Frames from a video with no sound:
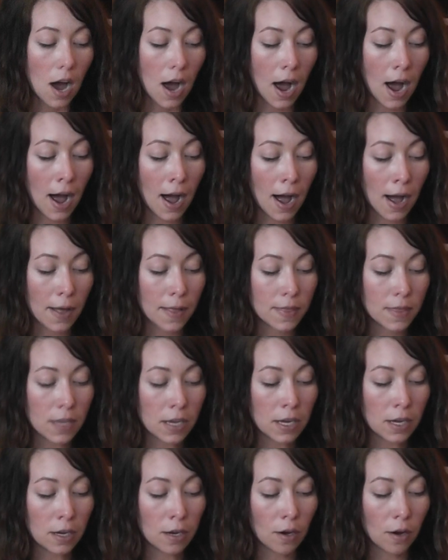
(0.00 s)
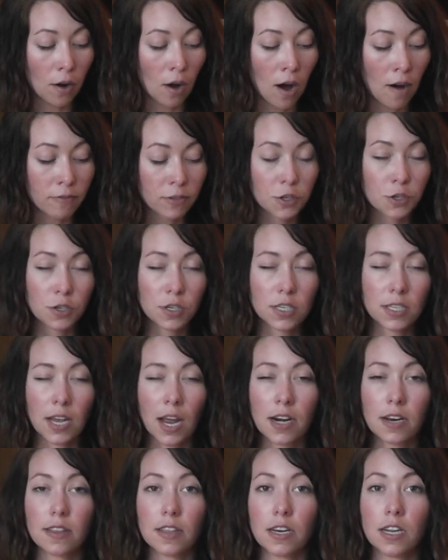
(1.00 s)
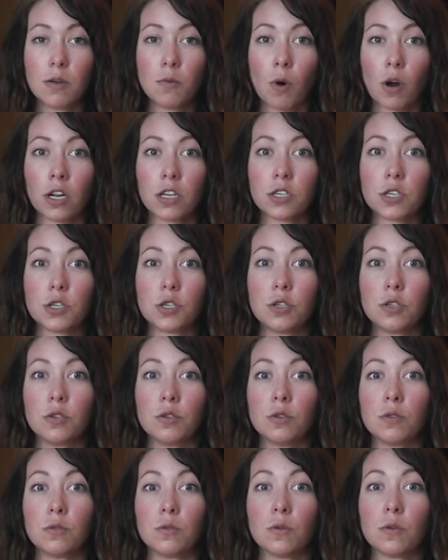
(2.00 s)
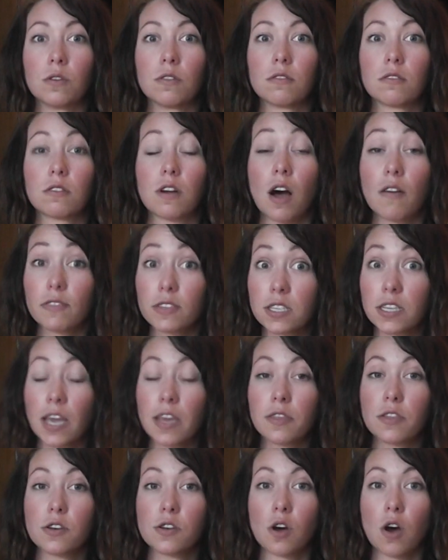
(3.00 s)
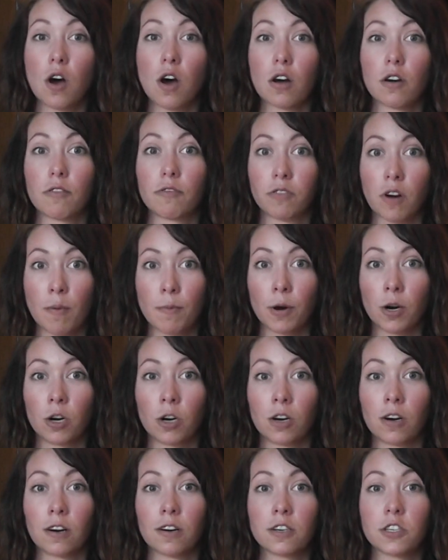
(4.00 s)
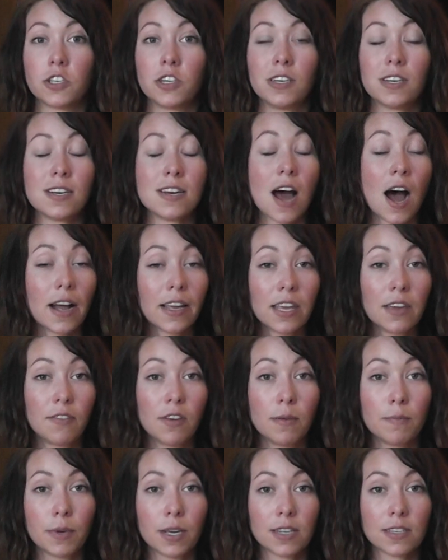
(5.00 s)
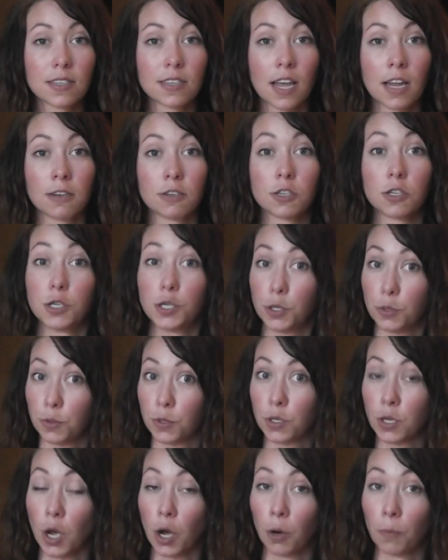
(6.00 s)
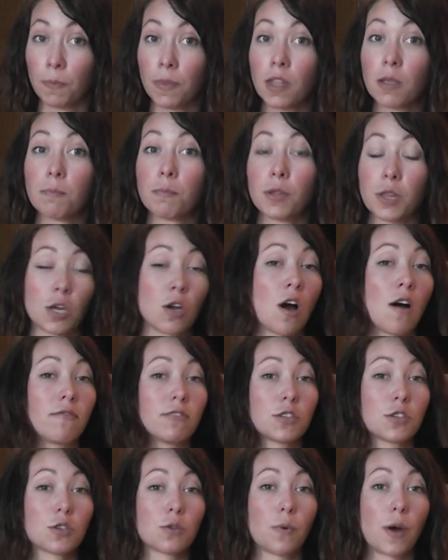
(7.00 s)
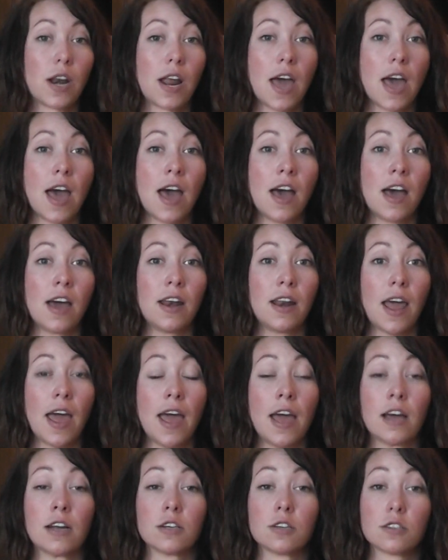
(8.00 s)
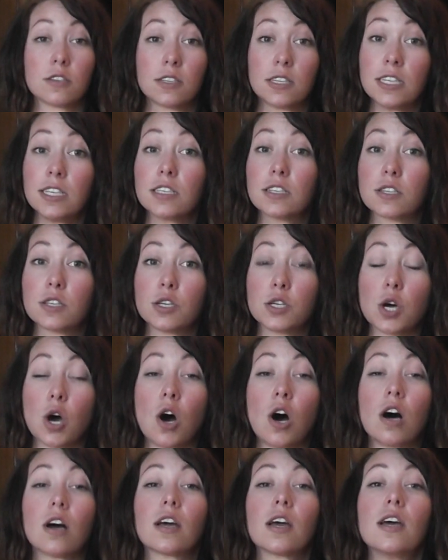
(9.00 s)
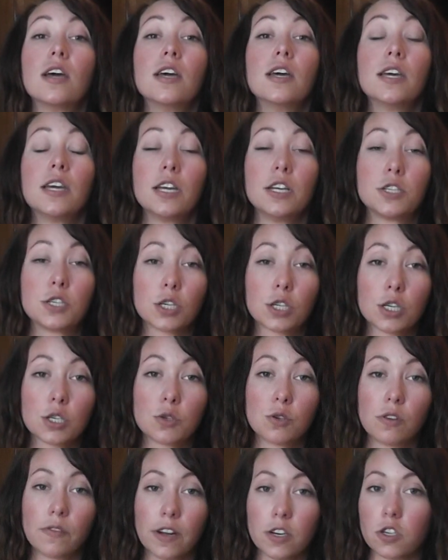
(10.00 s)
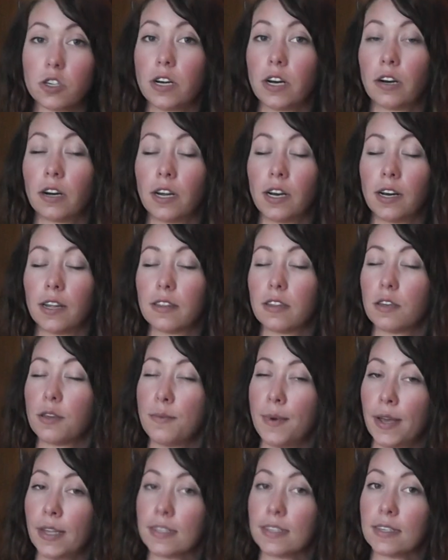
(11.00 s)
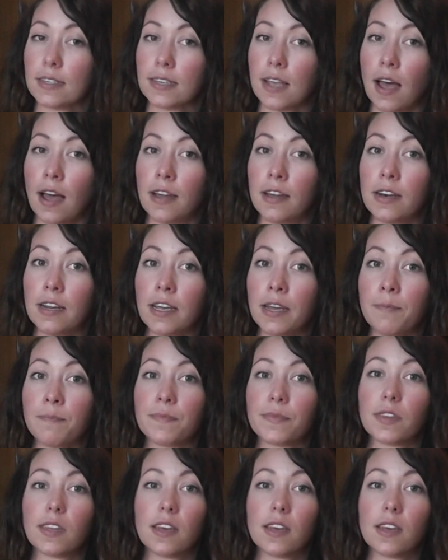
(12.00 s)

The officer decided that he wanted to confiscate the dog from her. She did not give him consent to do so, but the officer went ahead and seized the dog. He took it to a veterinarian at the Humane Society.